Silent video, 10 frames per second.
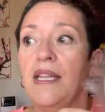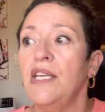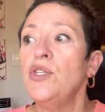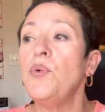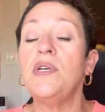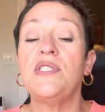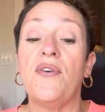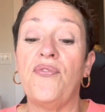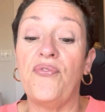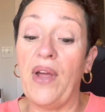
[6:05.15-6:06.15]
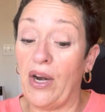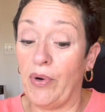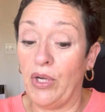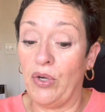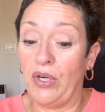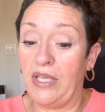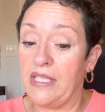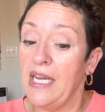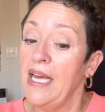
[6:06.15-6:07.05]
This was very good.